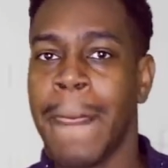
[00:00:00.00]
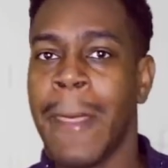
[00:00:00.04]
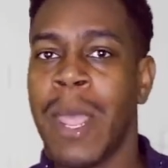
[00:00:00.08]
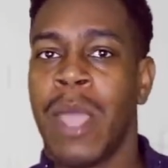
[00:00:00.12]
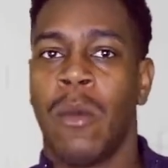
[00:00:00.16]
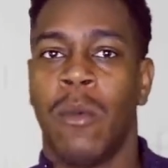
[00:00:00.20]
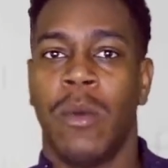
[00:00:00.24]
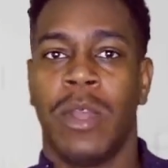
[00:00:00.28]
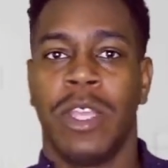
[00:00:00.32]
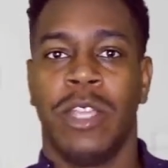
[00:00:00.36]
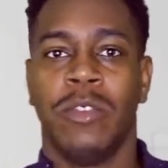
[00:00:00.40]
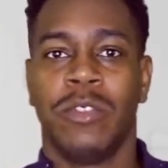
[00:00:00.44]

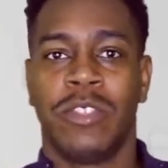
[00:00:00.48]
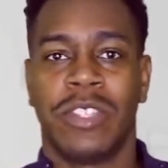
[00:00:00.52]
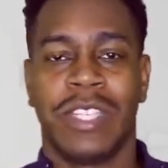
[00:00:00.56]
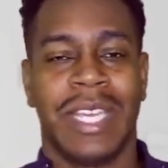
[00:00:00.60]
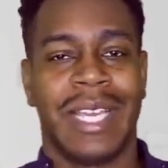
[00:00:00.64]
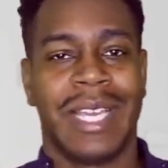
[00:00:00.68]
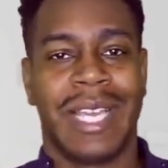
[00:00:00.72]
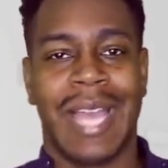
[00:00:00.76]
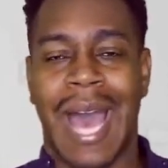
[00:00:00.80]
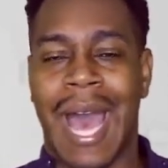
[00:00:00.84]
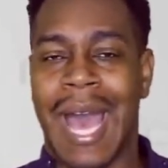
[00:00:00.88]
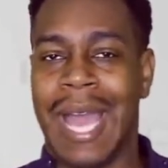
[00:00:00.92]
When you see a
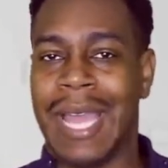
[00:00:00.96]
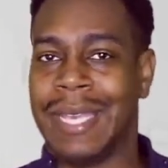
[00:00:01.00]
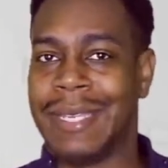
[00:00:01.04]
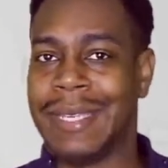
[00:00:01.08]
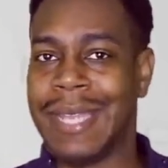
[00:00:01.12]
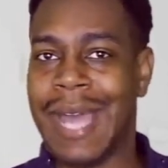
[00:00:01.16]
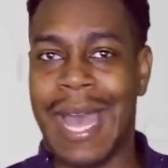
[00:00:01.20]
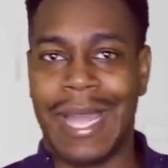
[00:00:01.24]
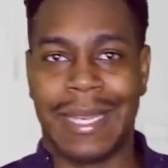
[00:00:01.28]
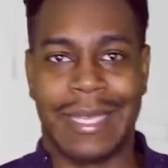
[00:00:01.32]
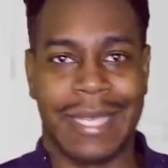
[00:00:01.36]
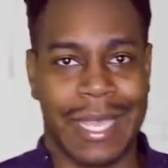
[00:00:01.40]
guy
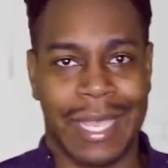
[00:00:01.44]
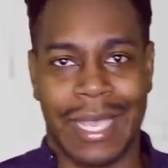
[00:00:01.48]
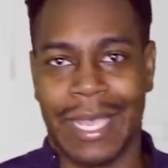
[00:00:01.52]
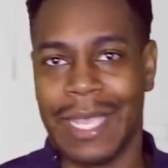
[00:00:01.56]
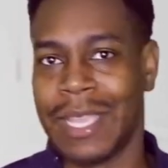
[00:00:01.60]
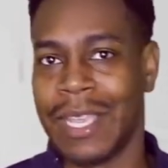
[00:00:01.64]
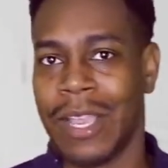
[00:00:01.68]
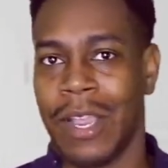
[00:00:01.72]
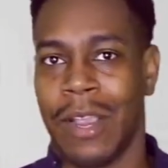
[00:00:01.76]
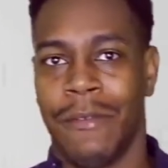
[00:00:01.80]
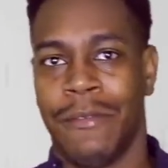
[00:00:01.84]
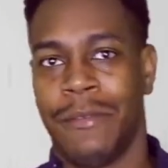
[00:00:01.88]
not taking
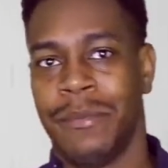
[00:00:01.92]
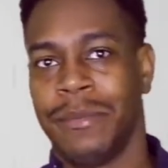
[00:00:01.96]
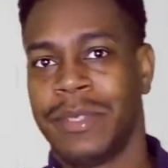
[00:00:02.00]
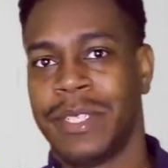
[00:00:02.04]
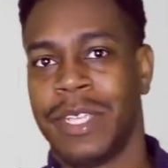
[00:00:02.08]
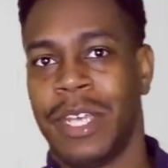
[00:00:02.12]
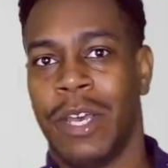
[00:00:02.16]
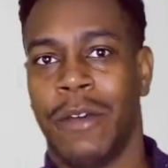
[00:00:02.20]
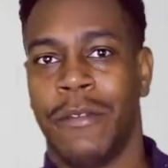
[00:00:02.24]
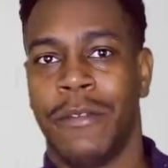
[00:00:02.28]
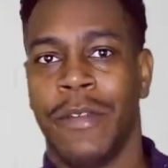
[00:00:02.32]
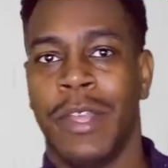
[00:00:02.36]
care of
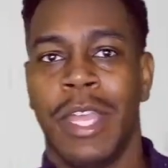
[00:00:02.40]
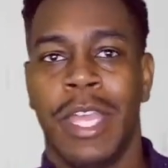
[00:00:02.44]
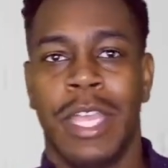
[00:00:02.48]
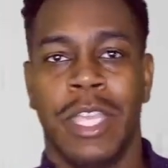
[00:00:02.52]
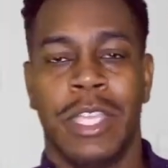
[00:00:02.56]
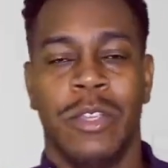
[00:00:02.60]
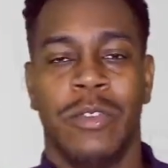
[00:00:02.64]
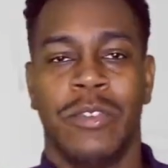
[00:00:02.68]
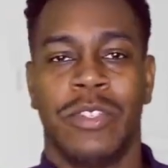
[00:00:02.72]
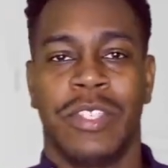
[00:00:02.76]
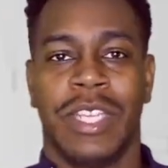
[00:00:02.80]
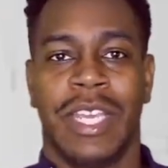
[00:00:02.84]
himself, you
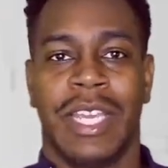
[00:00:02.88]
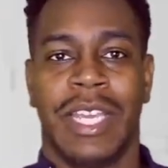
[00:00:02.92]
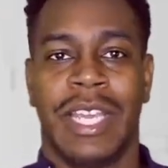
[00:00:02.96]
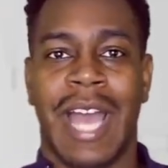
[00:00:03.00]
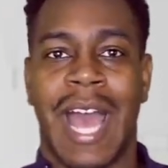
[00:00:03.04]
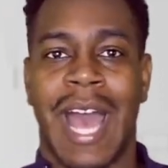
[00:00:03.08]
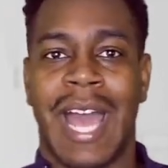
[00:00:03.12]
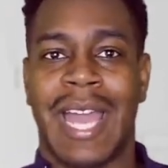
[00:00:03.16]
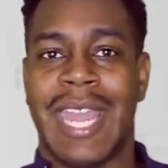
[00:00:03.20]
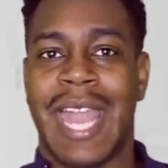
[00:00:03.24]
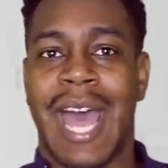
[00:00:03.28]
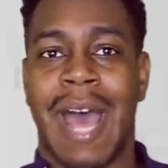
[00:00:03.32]
see a
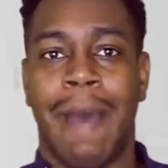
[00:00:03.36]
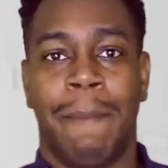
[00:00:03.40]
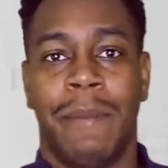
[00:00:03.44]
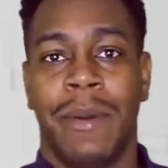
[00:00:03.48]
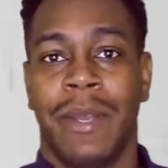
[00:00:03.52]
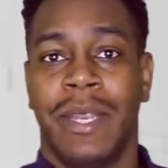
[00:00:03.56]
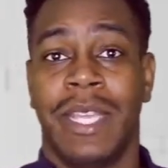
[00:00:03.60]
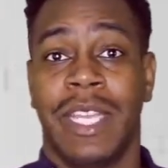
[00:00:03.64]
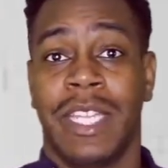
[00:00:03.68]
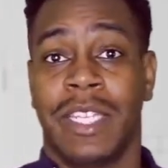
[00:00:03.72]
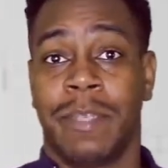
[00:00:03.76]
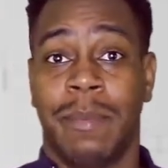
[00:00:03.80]
guy not putting
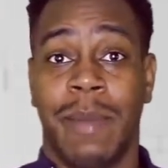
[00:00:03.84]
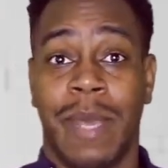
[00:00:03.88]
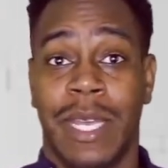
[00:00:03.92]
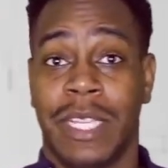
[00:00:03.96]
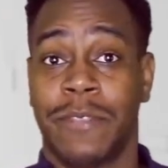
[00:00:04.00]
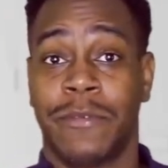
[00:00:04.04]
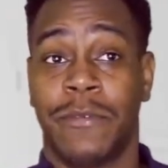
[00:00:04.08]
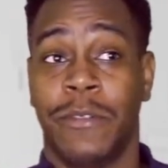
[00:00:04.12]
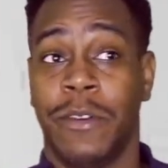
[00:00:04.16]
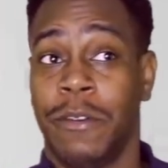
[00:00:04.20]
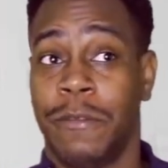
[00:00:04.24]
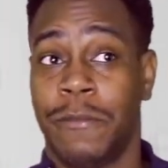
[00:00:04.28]
his best
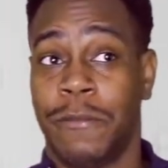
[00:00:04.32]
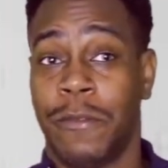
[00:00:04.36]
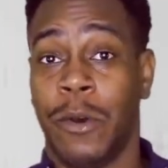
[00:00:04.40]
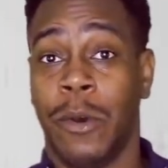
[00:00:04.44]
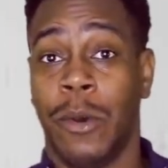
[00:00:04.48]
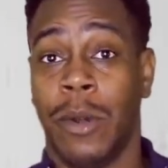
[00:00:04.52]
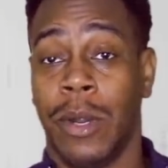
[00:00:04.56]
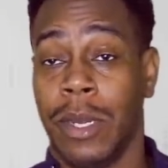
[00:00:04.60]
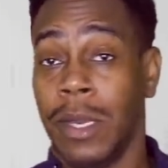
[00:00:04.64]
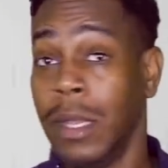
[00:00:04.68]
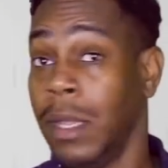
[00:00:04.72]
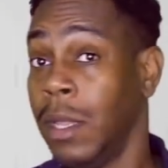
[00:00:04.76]
foot
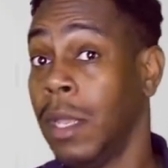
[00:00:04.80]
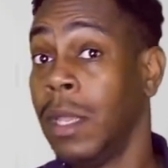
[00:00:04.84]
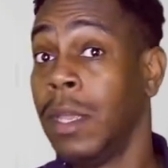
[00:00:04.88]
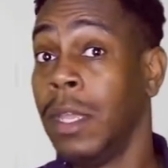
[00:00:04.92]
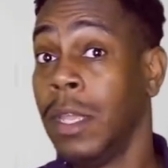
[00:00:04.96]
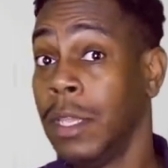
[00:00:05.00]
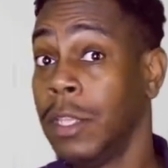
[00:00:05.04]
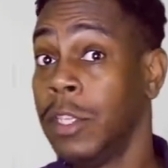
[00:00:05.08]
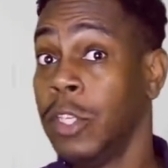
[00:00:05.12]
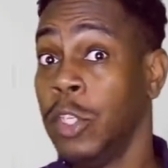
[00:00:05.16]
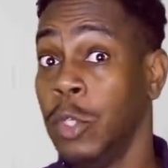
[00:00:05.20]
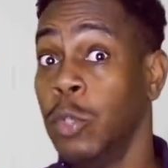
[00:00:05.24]
forward,
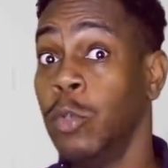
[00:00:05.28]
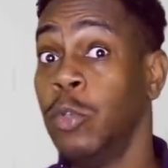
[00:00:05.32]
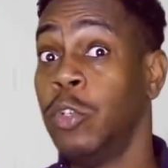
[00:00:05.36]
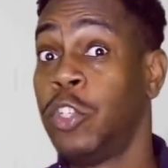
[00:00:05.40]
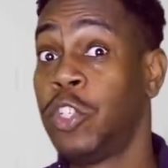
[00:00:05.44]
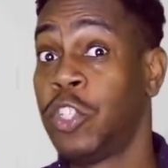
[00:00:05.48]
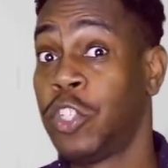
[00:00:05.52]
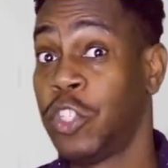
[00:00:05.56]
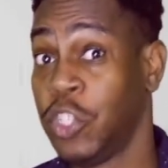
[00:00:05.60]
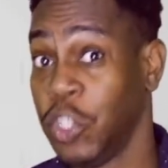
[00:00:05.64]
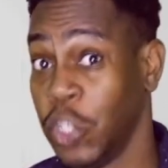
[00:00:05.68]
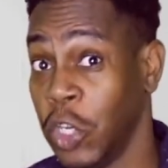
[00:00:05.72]
you
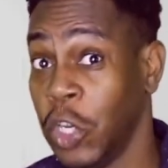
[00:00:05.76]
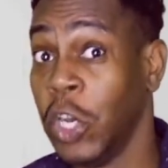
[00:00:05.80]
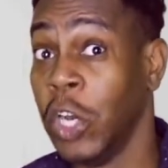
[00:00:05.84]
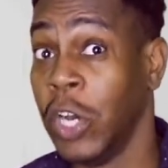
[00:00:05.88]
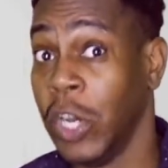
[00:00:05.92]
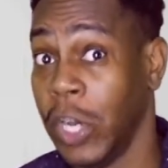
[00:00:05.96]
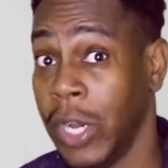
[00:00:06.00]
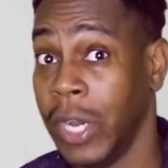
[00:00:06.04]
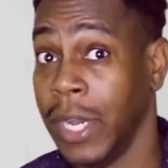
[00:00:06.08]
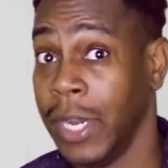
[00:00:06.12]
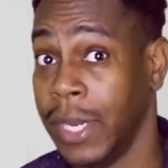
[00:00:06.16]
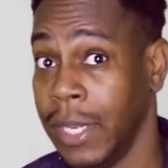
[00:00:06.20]

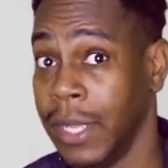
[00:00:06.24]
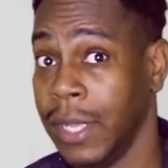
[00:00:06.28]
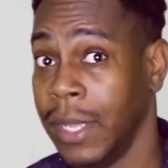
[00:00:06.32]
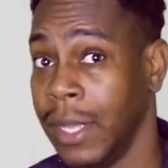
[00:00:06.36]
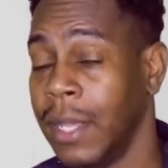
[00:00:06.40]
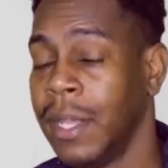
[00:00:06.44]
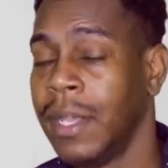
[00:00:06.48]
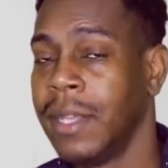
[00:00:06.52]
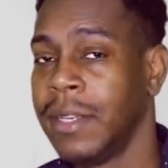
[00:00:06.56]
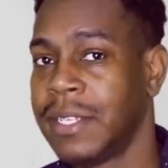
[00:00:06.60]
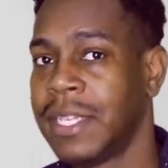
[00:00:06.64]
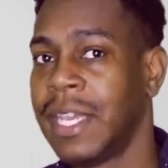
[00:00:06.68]
should
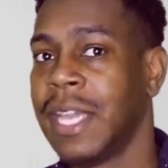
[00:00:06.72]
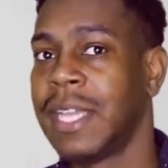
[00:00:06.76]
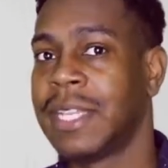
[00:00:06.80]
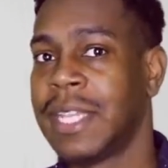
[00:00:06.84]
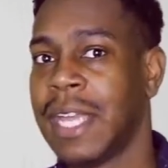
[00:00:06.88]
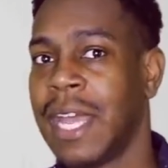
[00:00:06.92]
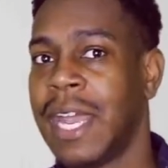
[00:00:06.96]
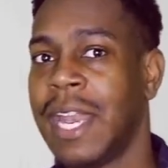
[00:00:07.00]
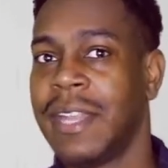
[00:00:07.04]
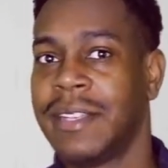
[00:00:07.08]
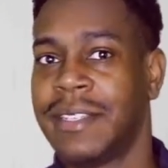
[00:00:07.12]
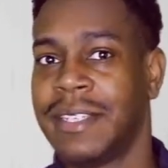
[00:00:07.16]
take that
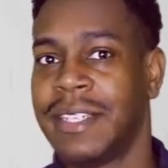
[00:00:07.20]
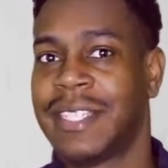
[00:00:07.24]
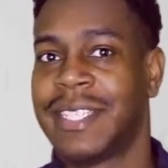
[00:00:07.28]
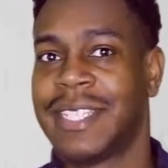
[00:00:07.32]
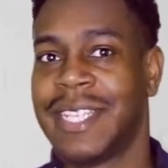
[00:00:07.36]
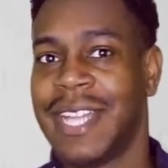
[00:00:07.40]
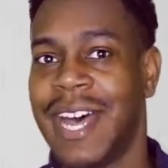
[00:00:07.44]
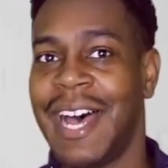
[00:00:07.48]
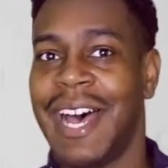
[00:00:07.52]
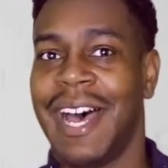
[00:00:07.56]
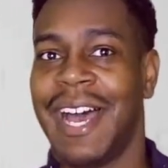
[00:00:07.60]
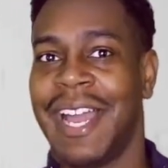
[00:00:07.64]
as a
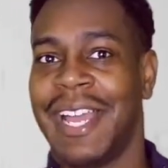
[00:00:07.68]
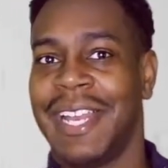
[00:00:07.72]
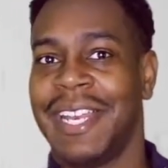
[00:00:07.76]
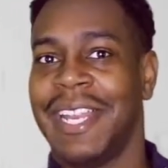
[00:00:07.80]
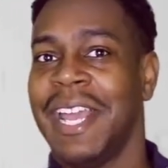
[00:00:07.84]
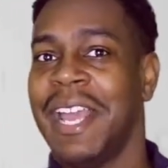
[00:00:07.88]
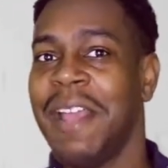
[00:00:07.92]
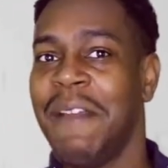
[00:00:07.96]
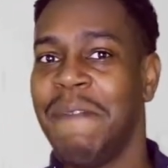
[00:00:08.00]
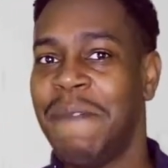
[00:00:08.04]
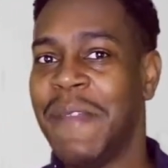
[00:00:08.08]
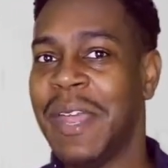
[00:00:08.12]
sign
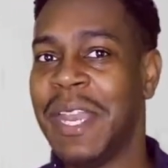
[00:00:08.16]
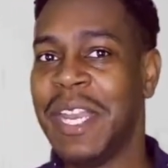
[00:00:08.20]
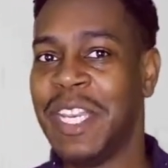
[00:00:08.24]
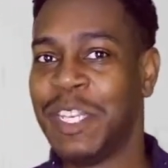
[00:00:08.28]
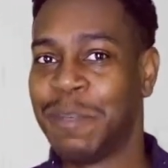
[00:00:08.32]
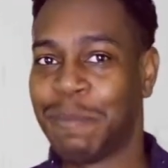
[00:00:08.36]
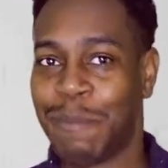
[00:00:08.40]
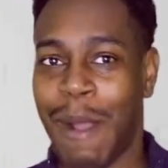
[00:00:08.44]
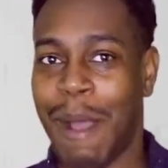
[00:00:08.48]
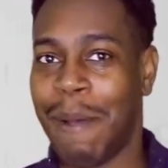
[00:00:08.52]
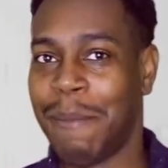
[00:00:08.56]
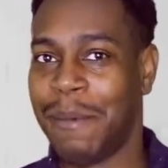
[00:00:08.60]
that he's
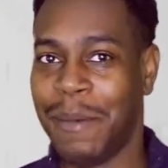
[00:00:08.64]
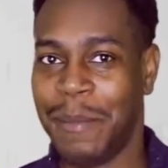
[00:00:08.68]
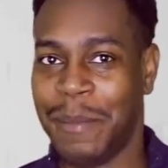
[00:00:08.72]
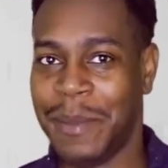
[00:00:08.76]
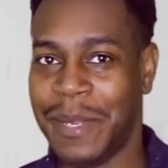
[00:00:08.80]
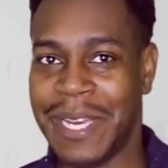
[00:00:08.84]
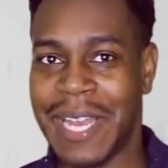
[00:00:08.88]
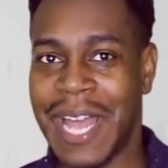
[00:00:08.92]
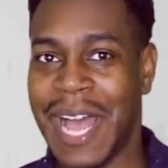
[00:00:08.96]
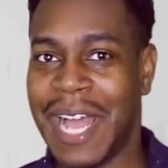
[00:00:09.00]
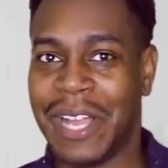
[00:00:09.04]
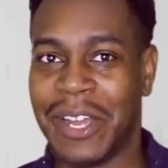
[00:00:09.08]
probably
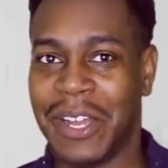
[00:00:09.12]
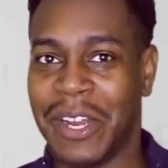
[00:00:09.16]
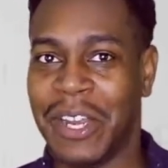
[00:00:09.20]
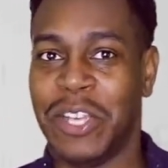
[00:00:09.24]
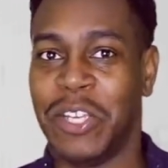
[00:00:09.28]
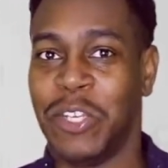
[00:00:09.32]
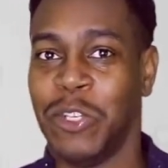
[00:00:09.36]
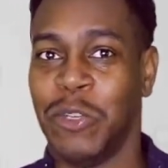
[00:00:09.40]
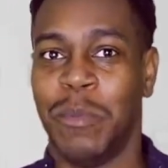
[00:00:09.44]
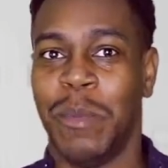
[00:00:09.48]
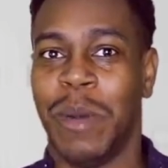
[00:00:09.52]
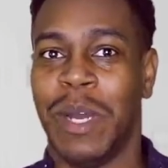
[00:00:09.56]
not going to
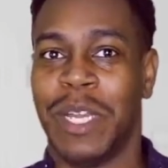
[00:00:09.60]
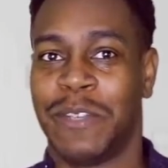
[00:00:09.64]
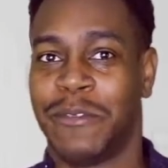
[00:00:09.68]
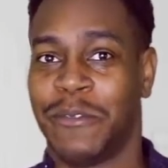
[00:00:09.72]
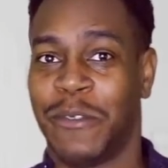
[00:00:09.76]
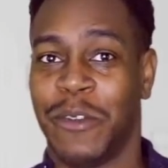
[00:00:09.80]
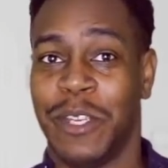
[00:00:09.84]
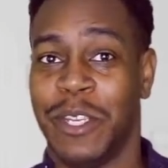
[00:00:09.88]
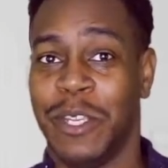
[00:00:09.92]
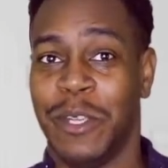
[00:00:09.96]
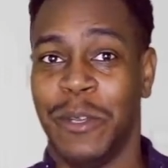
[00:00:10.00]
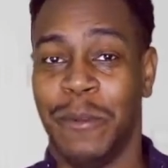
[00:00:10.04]
do much for
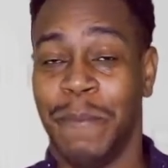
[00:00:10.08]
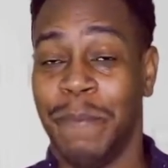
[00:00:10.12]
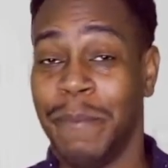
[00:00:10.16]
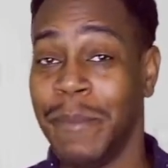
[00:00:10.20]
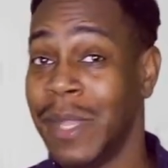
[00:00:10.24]
you.